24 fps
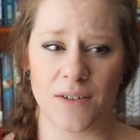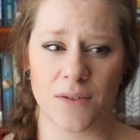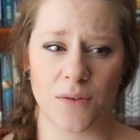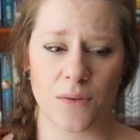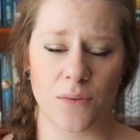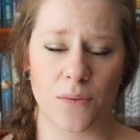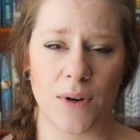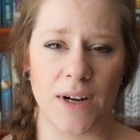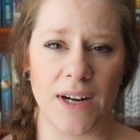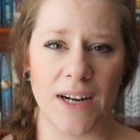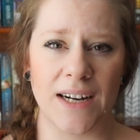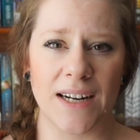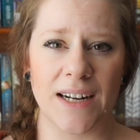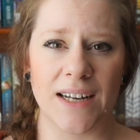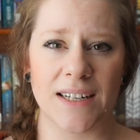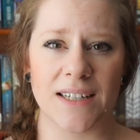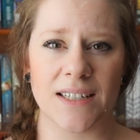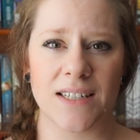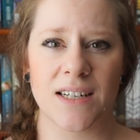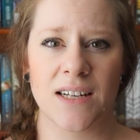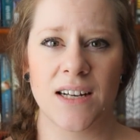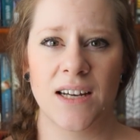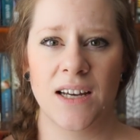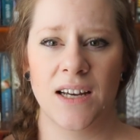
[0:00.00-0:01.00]
read
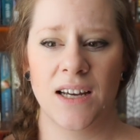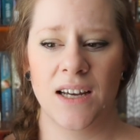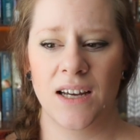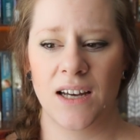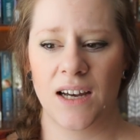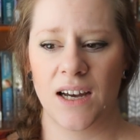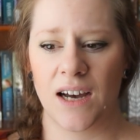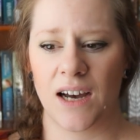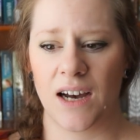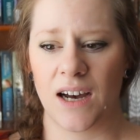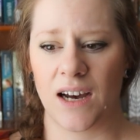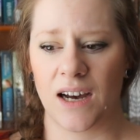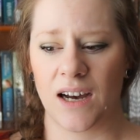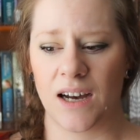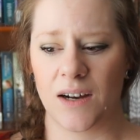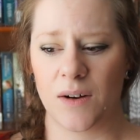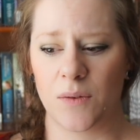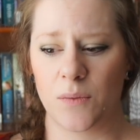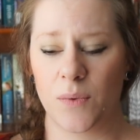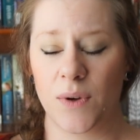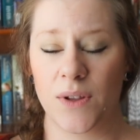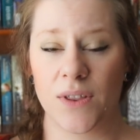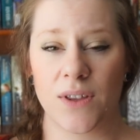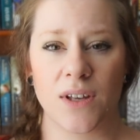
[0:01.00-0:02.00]
it
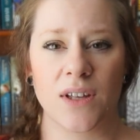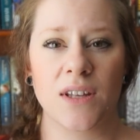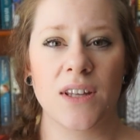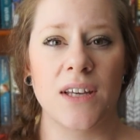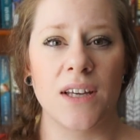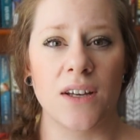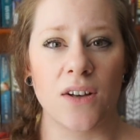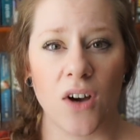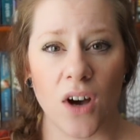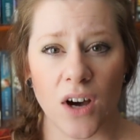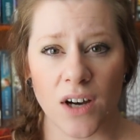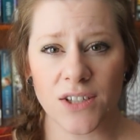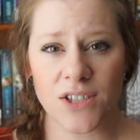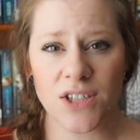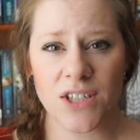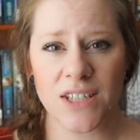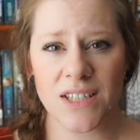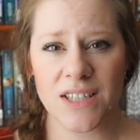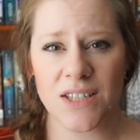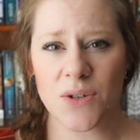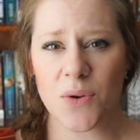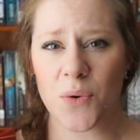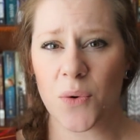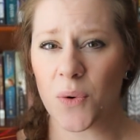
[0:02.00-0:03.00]
with a clean
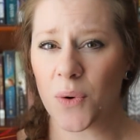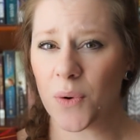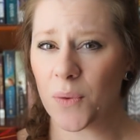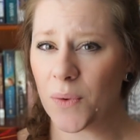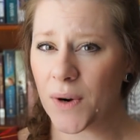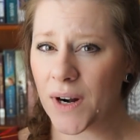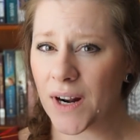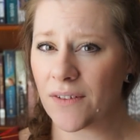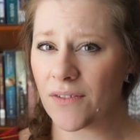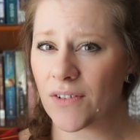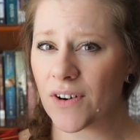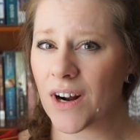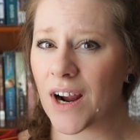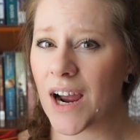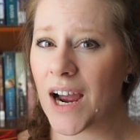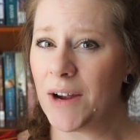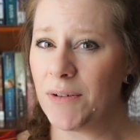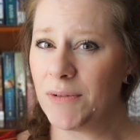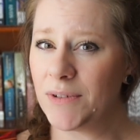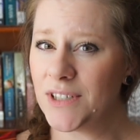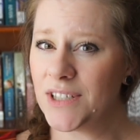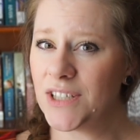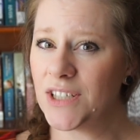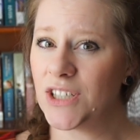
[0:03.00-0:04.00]
conscience or whatever, I
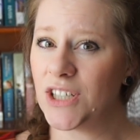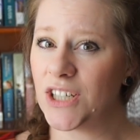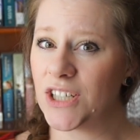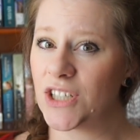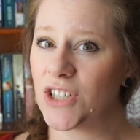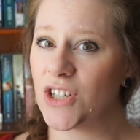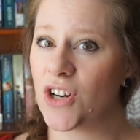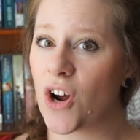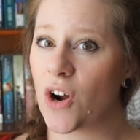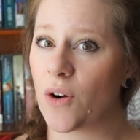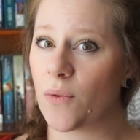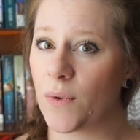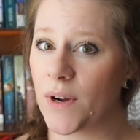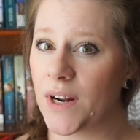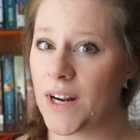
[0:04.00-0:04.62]
would suggest not